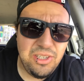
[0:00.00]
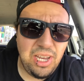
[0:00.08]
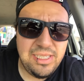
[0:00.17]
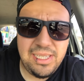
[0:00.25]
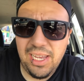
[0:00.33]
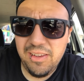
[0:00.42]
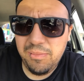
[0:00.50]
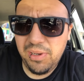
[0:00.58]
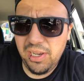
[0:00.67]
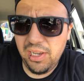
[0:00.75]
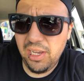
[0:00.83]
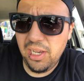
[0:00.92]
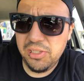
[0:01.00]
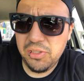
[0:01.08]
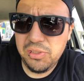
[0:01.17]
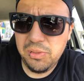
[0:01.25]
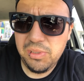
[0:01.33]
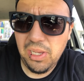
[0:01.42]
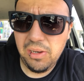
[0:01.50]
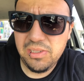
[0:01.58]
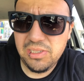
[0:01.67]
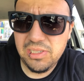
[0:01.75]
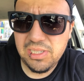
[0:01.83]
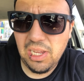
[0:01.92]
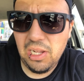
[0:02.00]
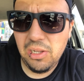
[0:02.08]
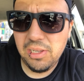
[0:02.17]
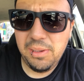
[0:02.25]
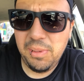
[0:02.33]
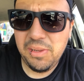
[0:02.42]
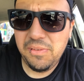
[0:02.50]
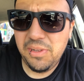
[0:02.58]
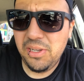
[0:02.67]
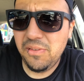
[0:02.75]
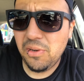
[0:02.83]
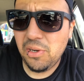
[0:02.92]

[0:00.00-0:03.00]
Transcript: you guys have my uh, YouTube channel to just kind of look and make fun of or